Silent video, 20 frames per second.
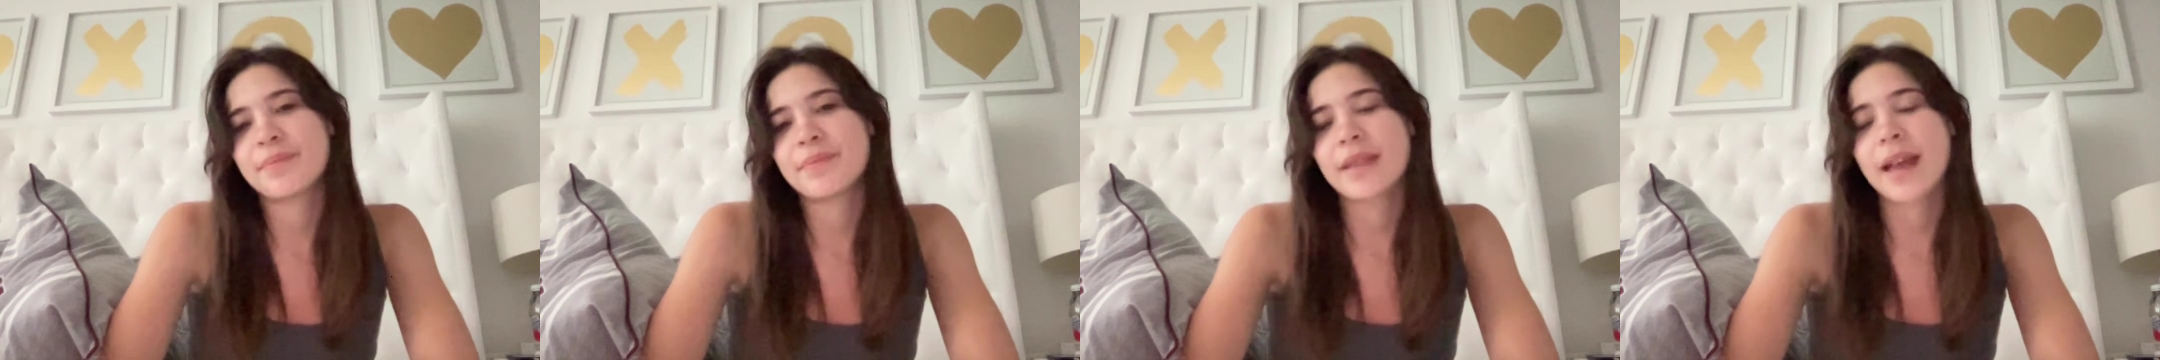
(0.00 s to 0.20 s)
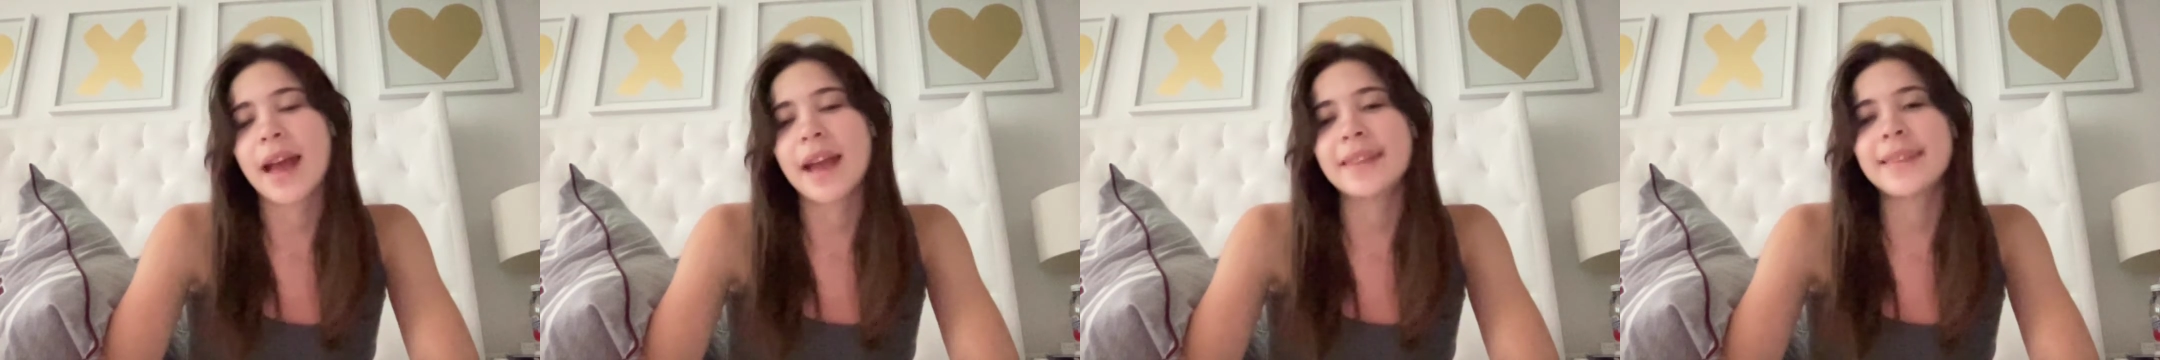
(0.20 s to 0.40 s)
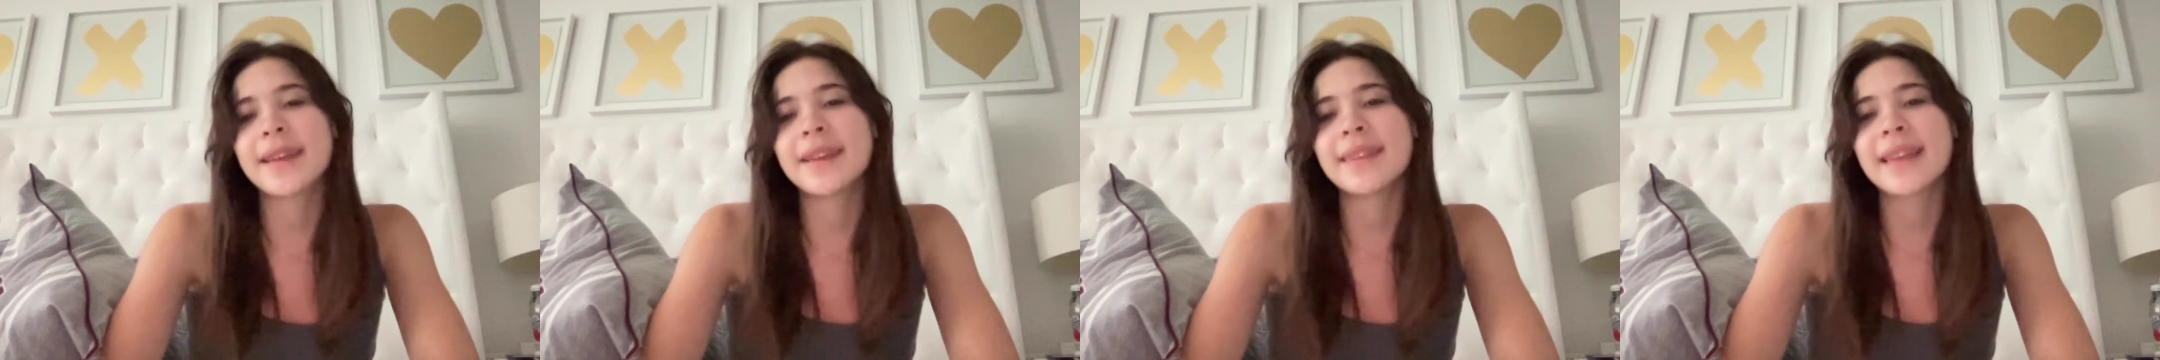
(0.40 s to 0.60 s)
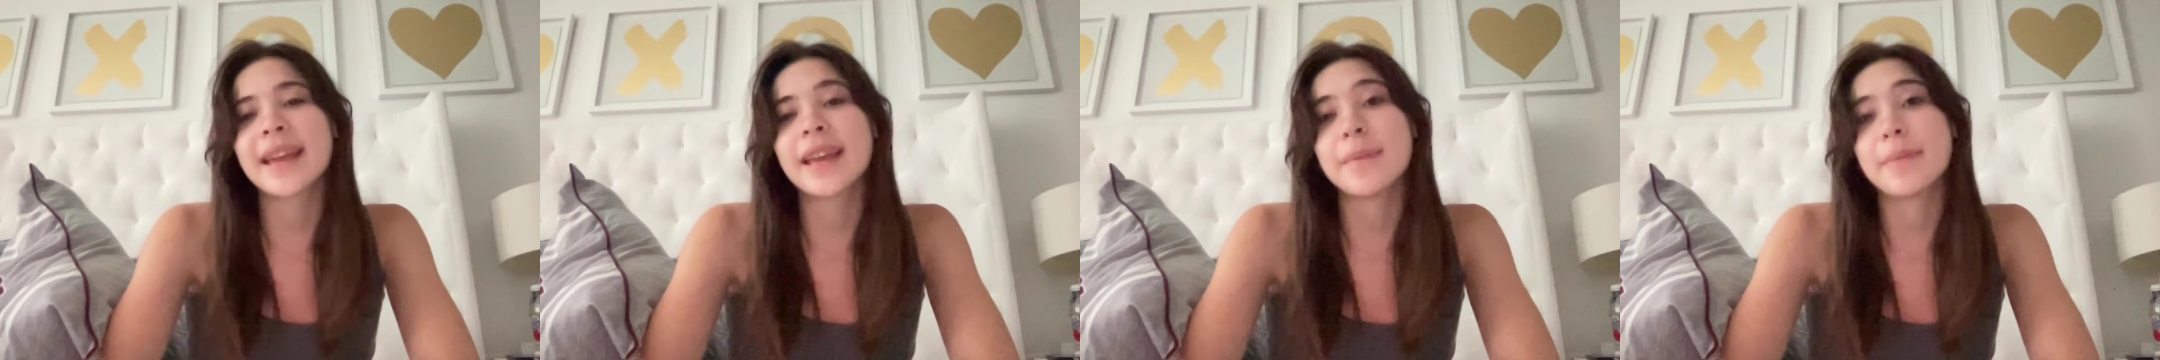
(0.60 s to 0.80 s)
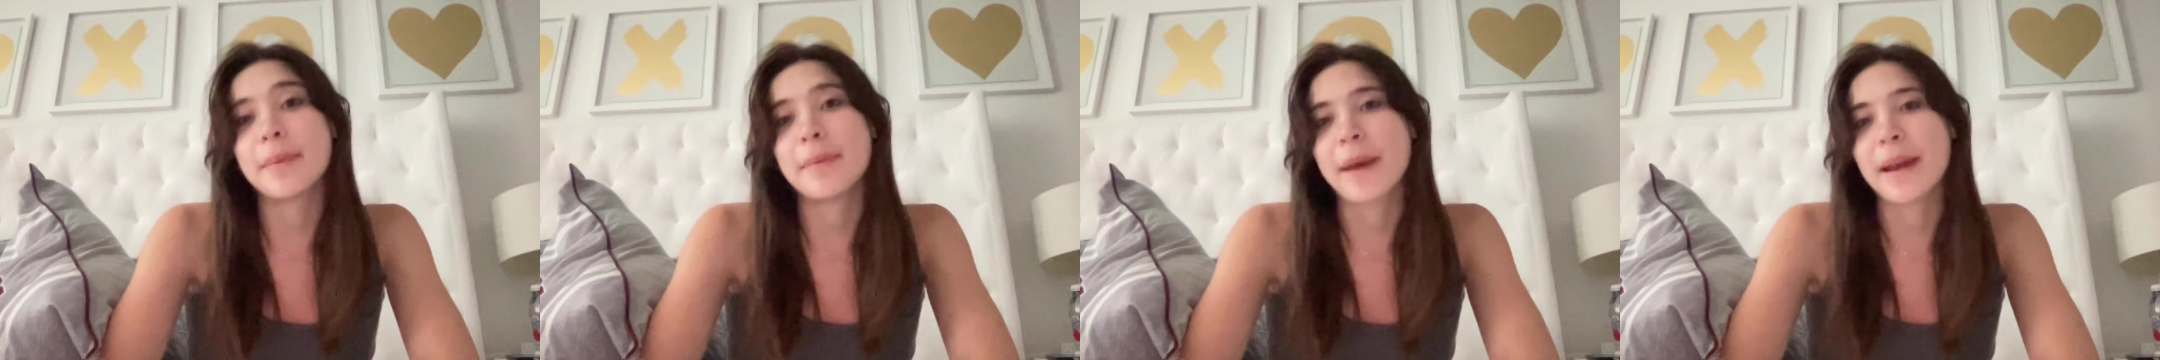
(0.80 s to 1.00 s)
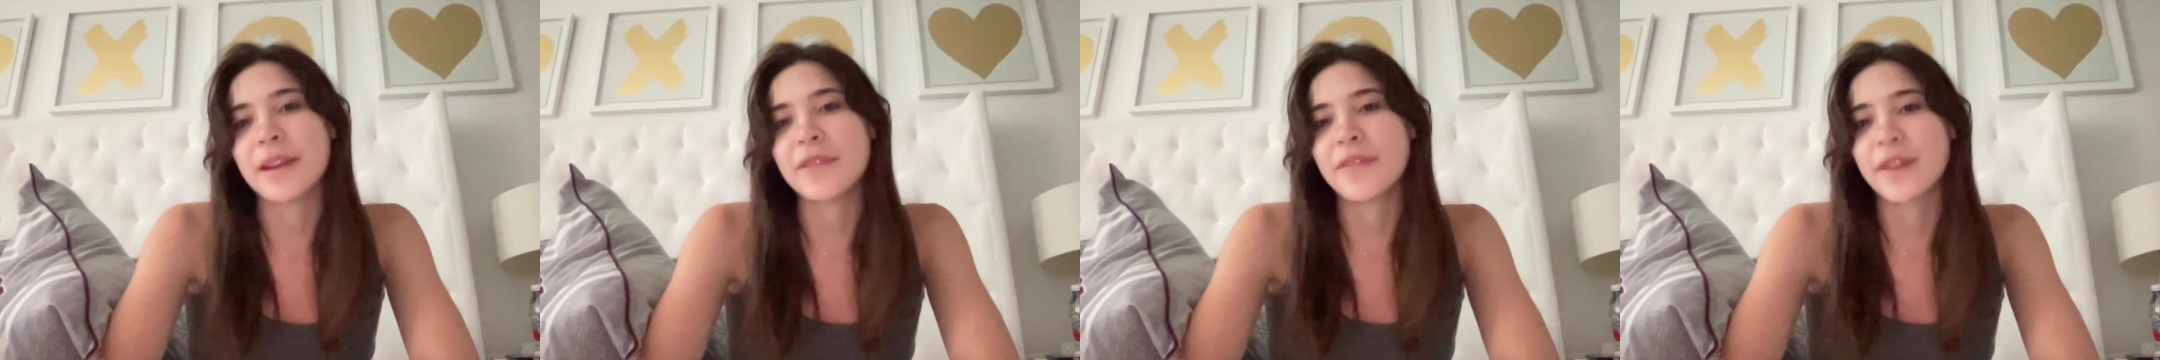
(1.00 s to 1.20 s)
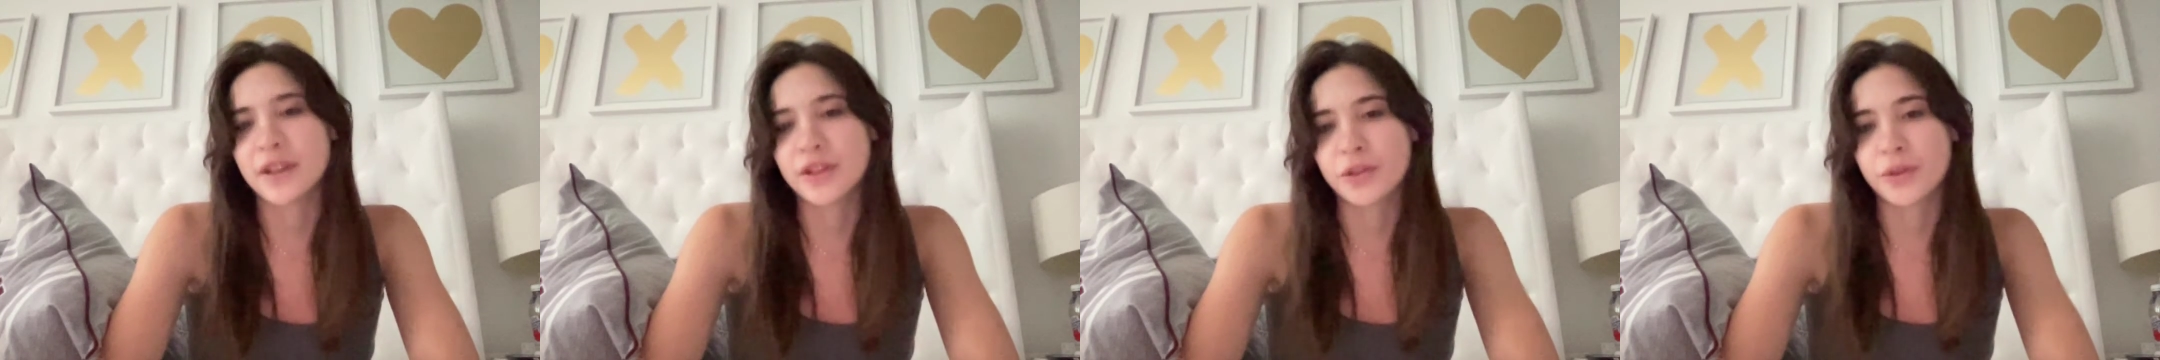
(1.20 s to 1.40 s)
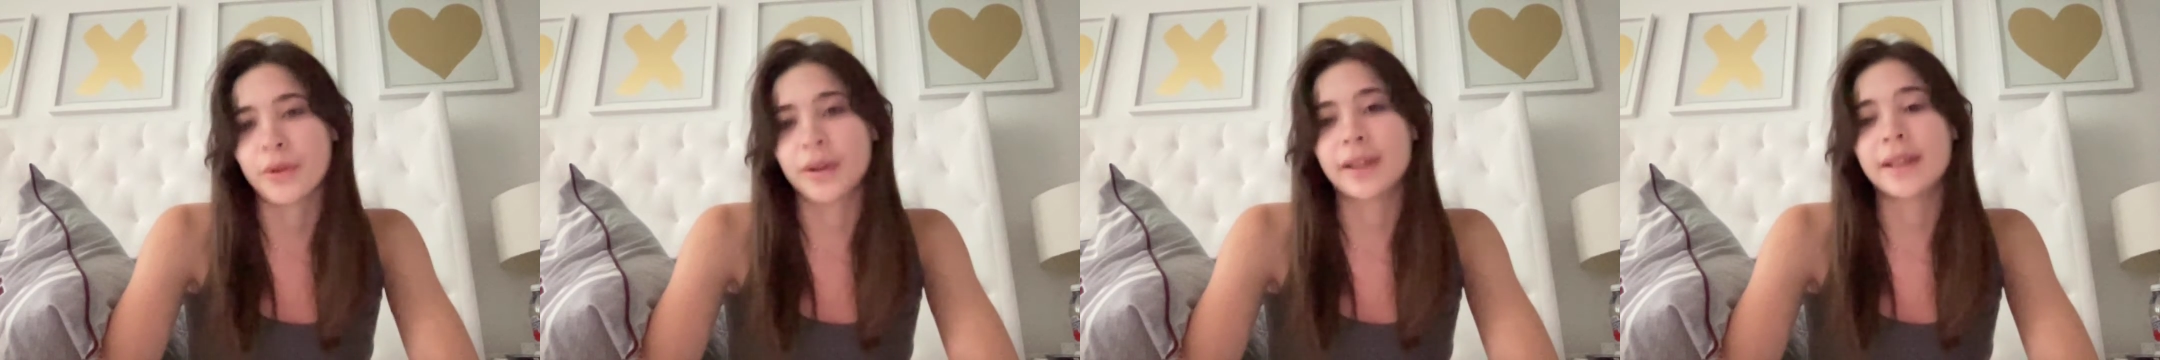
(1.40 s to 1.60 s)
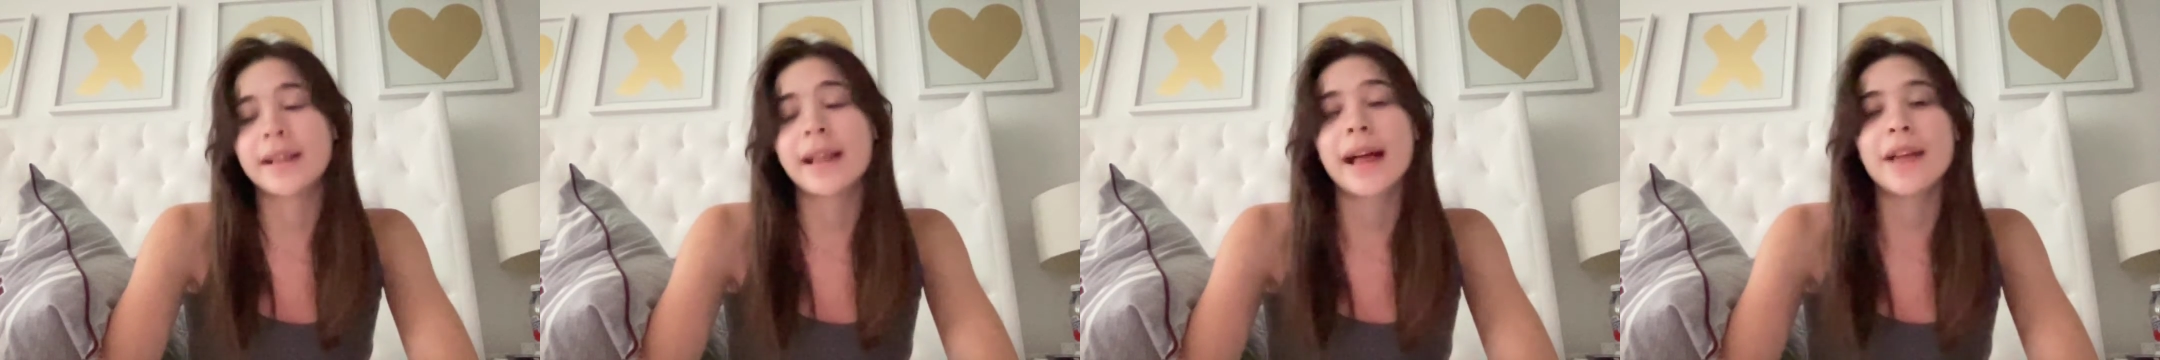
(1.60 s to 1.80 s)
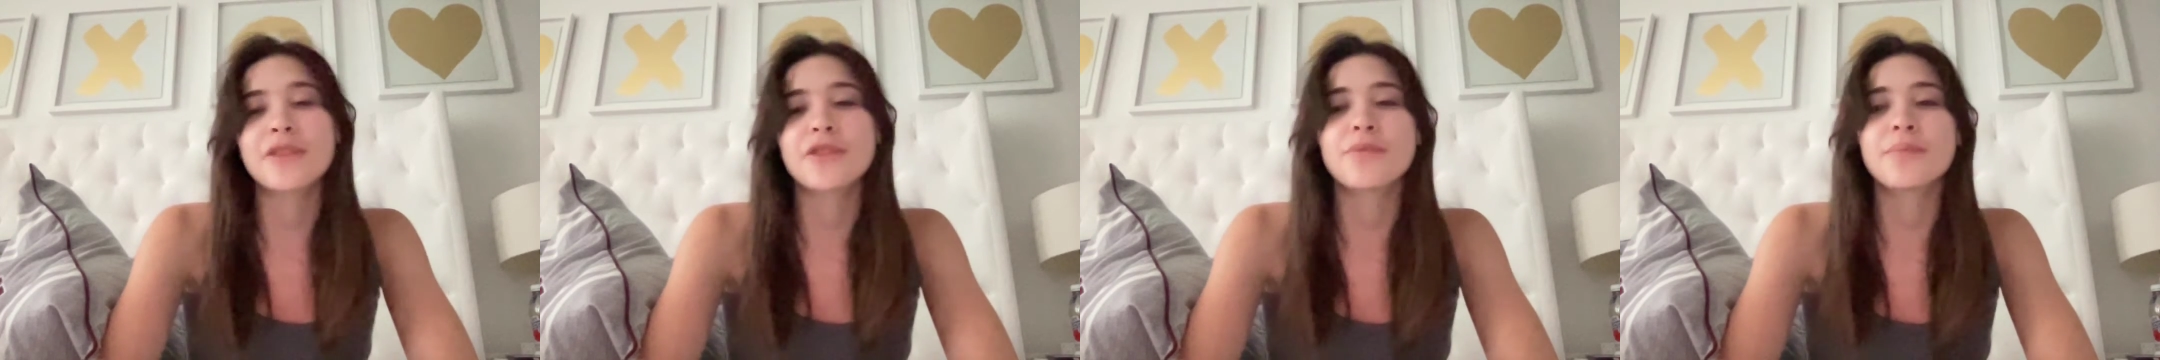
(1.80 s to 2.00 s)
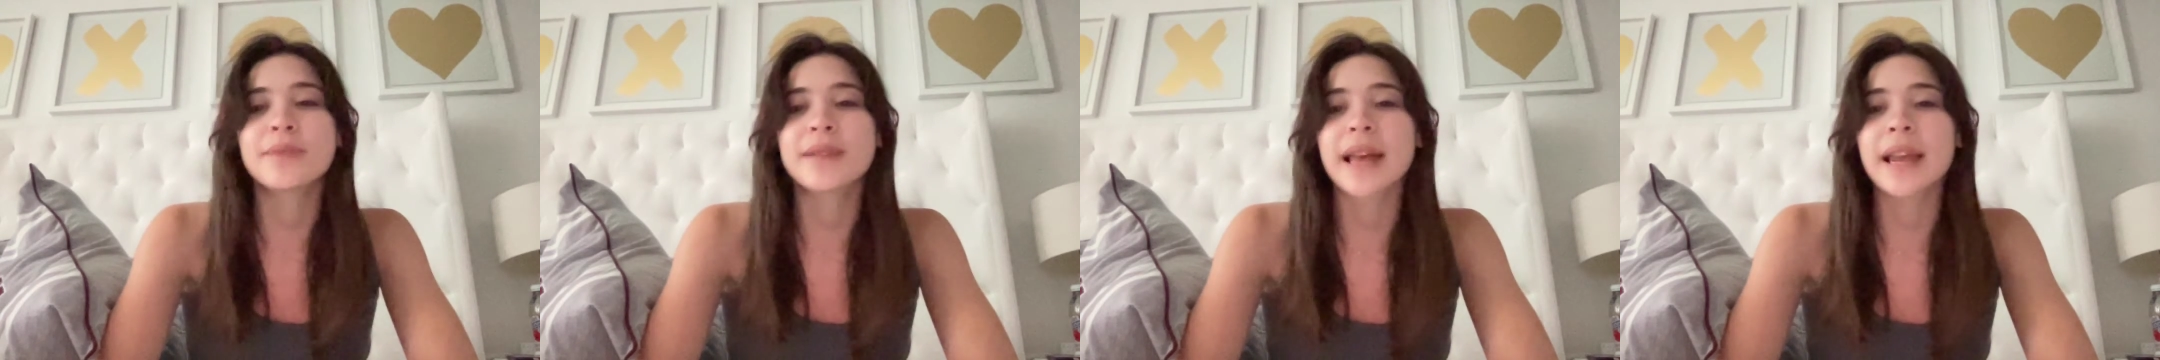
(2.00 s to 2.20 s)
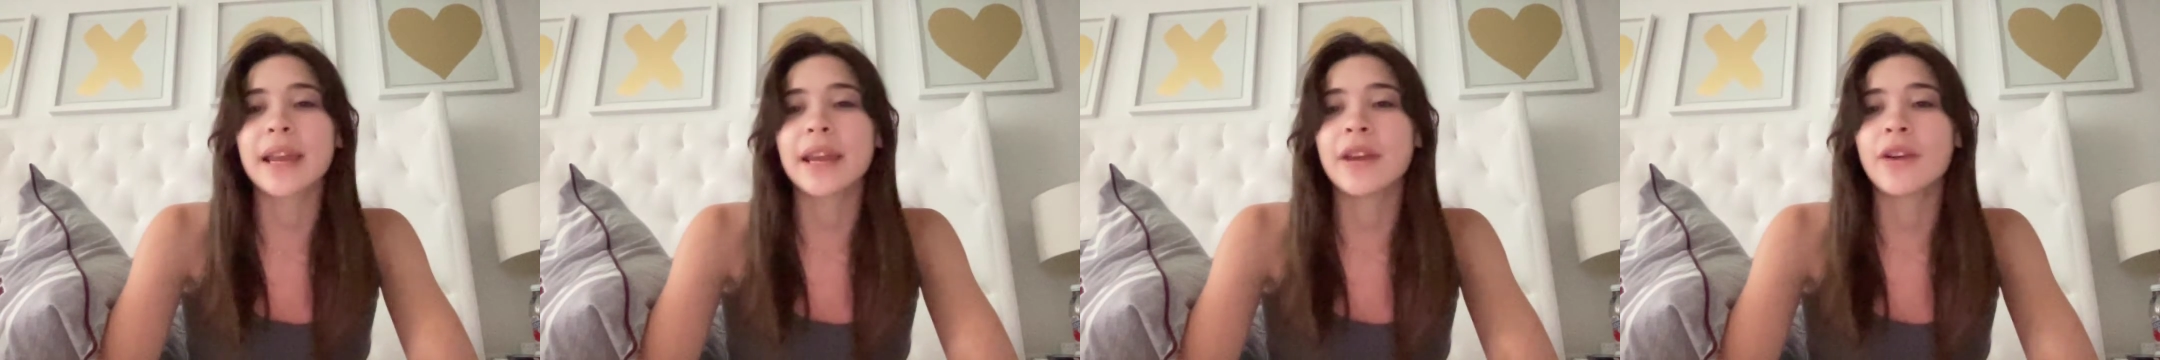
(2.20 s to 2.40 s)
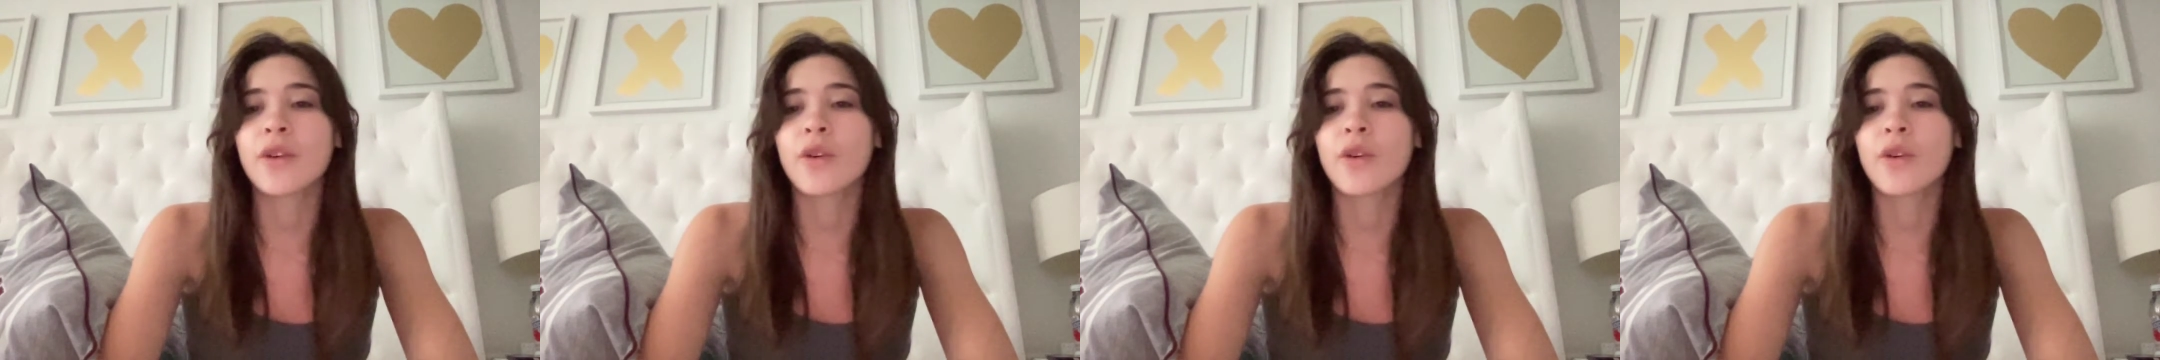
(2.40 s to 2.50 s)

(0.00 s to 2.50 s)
I think they could be beneficial in a classroom setting